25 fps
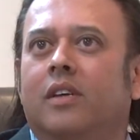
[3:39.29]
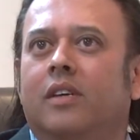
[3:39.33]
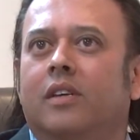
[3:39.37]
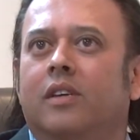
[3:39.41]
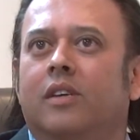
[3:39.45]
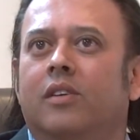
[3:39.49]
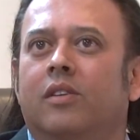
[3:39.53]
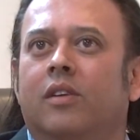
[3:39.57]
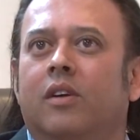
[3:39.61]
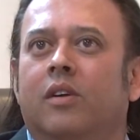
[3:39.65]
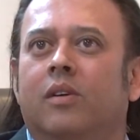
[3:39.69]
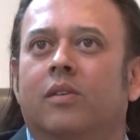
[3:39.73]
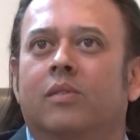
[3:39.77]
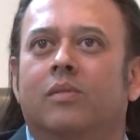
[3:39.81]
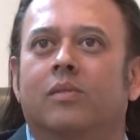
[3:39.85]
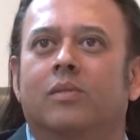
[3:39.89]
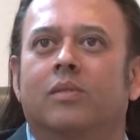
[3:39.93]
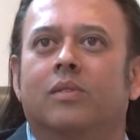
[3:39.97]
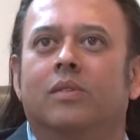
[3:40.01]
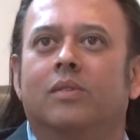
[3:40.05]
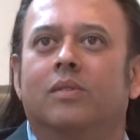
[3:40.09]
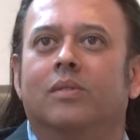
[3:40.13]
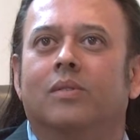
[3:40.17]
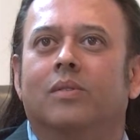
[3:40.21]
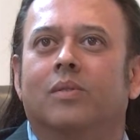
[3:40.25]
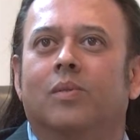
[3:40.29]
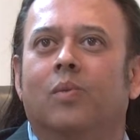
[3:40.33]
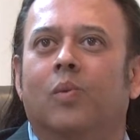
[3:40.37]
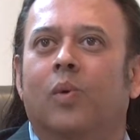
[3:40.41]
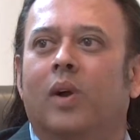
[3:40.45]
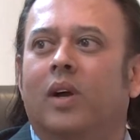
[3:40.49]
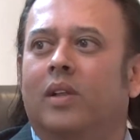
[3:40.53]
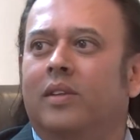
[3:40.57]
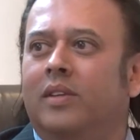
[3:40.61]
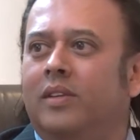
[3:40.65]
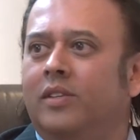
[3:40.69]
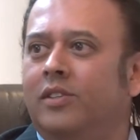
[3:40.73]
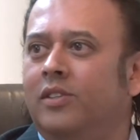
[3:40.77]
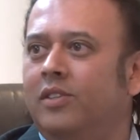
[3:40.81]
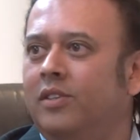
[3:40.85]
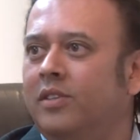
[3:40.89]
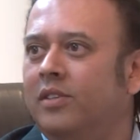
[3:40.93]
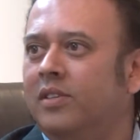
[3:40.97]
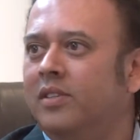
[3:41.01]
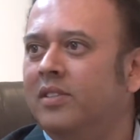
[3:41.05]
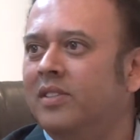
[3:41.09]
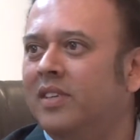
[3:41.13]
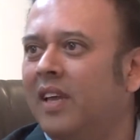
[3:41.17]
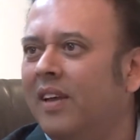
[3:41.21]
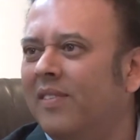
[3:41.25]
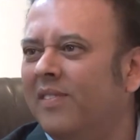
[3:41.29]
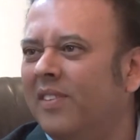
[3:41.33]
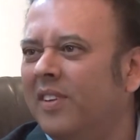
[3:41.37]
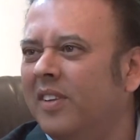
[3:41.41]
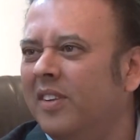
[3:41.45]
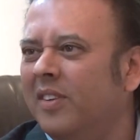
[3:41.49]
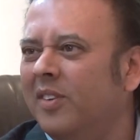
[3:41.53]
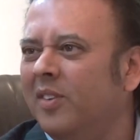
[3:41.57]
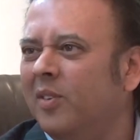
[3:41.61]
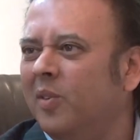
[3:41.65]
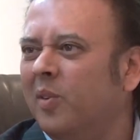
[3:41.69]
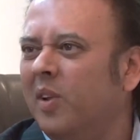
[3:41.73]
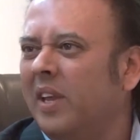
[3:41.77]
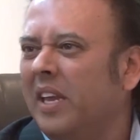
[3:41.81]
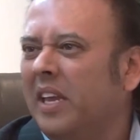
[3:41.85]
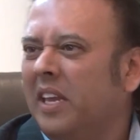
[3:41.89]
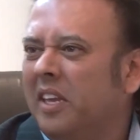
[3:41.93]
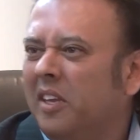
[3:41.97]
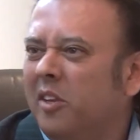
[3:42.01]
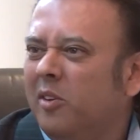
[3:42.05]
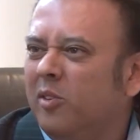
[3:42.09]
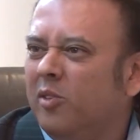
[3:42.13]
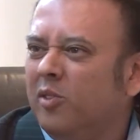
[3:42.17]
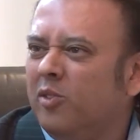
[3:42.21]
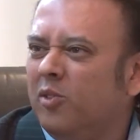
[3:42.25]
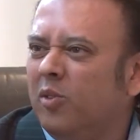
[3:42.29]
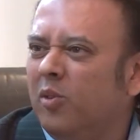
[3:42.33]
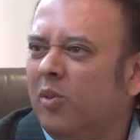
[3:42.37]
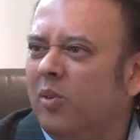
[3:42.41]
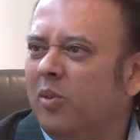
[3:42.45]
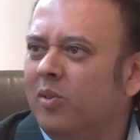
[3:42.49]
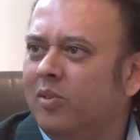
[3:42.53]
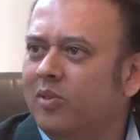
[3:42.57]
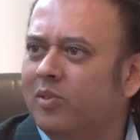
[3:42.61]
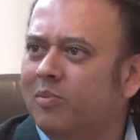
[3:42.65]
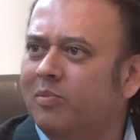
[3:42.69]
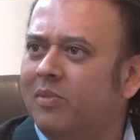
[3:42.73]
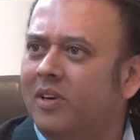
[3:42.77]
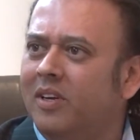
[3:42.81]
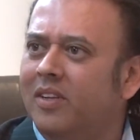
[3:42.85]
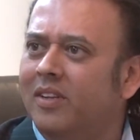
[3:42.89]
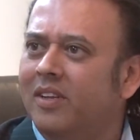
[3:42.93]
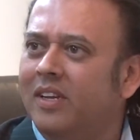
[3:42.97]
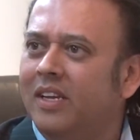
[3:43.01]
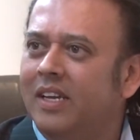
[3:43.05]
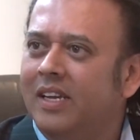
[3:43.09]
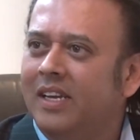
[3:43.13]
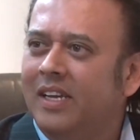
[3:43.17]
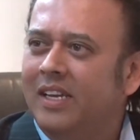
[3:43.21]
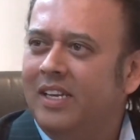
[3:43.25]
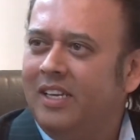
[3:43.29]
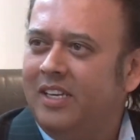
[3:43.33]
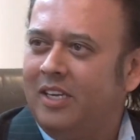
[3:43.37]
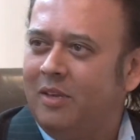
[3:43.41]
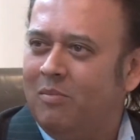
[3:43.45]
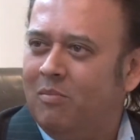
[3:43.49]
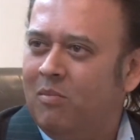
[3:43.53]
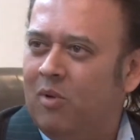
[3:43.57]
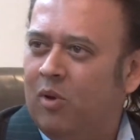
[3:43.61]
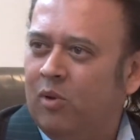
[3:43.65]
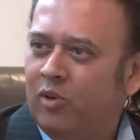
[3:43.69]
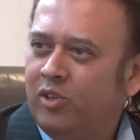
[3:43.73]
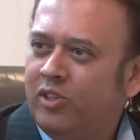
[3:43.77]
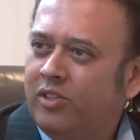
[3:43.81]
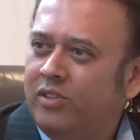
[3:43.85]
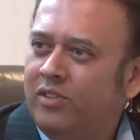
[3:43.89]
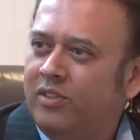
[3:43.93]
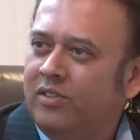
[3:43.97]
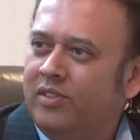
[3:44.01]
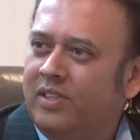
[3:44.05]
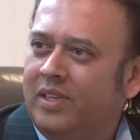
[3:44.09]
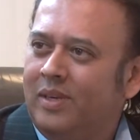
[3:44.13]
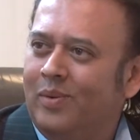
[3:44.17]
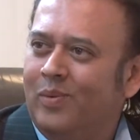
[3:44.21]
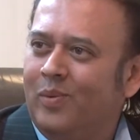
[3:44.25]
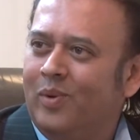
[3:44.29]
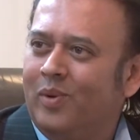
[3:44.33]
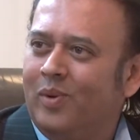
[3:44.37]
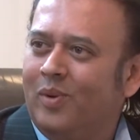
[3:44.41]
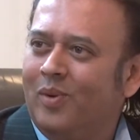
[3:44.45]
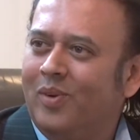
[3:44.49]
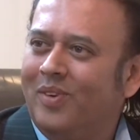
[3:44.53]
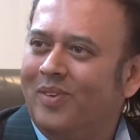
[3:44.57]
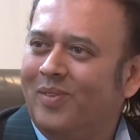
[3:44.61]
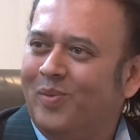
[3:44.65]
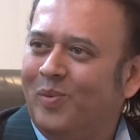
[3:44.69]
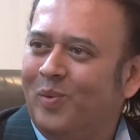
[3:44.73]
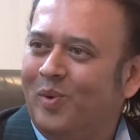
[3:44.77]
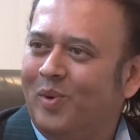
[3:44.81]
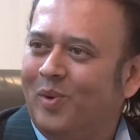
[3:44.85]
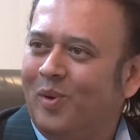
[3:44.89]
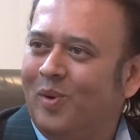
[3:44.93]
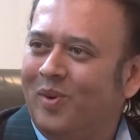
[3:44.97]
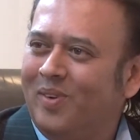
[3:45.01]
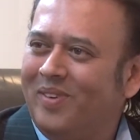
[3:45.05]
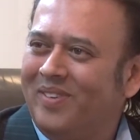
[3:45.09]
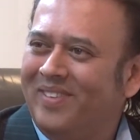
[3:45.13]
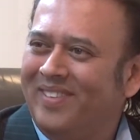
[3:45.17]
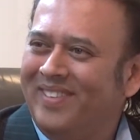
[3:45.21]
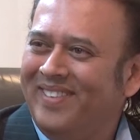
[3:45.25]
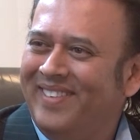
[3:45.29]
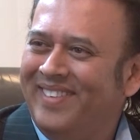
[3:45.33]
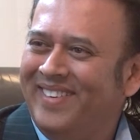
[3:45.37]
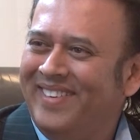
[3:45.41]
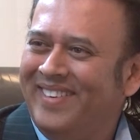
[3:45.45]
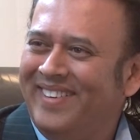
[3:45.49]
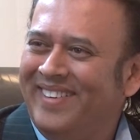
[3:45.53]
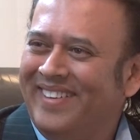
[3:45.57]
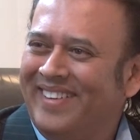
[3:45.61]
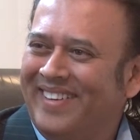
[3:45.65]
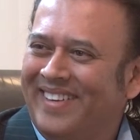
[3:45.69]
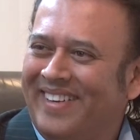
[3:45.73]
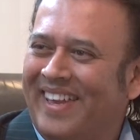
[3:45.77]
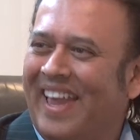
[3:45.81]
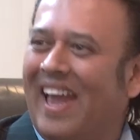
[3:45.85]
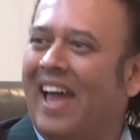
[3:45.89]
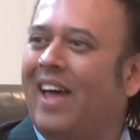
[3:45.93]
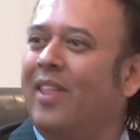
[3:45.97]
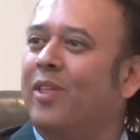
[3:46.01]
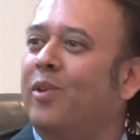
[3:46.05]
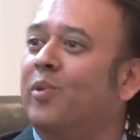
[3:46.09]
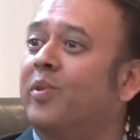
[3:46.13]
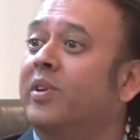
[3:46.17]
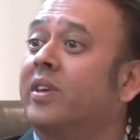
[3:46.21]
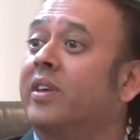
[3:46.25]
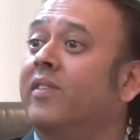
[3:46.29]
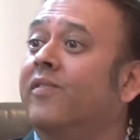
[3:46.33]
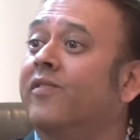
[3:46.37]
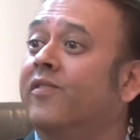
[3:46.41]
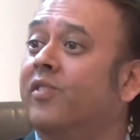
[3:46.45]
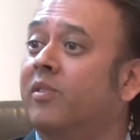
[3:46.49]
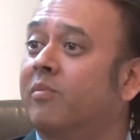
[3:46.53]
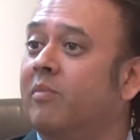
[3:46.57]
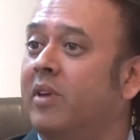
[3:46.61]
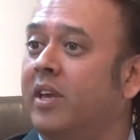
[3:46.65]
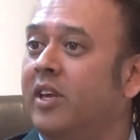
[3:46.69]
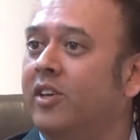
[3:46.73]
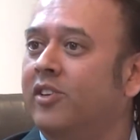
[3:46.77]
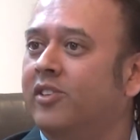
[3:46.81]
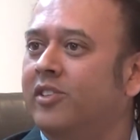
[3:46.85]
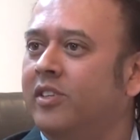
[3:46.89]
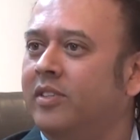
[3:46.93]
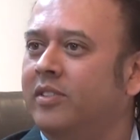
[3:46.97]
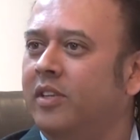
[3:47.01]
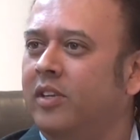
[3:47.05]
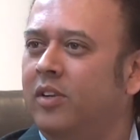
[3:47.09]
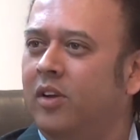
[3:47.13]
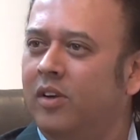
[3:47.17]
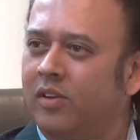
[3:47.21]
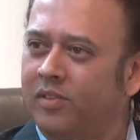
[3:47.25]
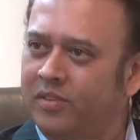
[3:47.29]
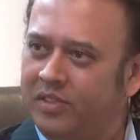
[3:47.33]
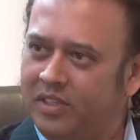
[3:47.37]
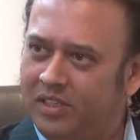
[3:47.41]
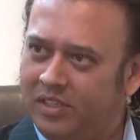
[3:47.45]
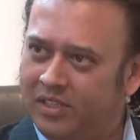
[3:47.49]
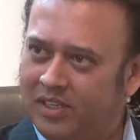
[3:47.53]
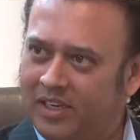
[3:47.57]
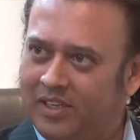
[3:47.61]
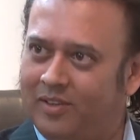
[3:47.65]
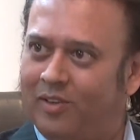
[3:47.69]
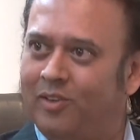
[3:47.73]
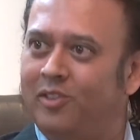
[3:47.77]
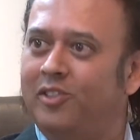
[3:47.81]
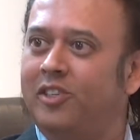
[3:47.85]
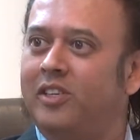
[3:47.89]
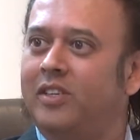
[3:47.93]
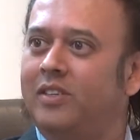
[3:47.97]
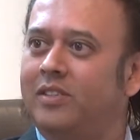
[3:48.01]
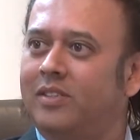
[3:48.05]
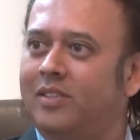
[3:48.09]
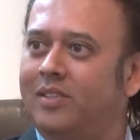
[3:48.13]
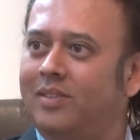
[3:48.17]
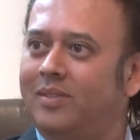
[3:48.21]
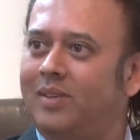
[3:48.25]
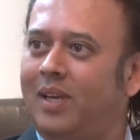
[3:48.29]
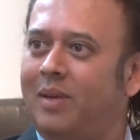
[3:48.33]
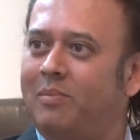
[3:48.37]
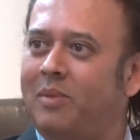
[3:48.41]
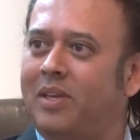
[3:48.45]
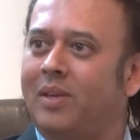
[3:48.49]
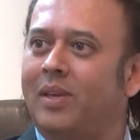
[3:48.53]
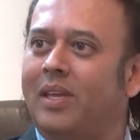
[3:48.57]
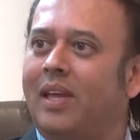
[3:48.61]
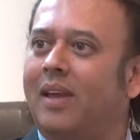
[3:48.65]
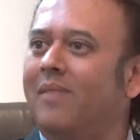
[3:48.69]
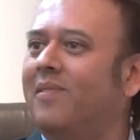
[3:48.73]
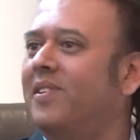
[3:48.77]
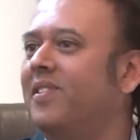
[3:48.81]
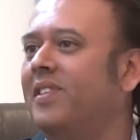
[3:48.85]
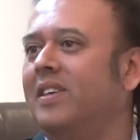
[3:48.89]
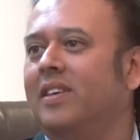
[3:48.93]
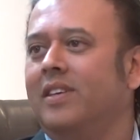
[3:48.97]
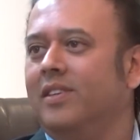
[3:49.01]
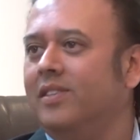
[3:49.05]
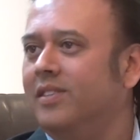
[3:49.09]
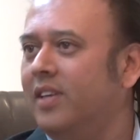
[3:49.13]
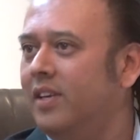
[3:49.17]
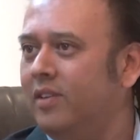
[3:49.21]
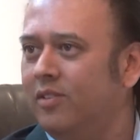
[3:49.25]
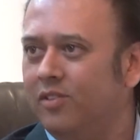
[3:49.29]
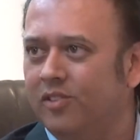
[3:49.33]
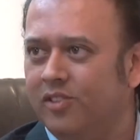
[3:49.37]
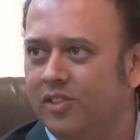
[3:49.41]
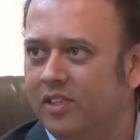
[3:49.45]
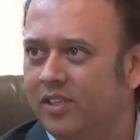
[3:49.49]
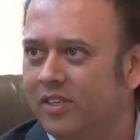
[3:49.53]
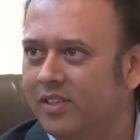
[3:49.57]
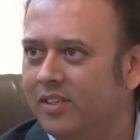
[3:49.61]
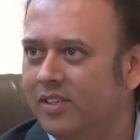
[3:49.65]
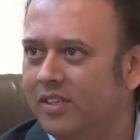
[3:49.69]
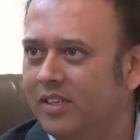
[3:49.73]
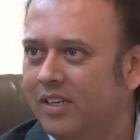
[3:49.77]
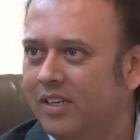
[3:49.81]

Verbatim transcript: you know, well into seven or eight years old, but emotionally we're, we're gathering information and all these energies. I mean, everything is energy.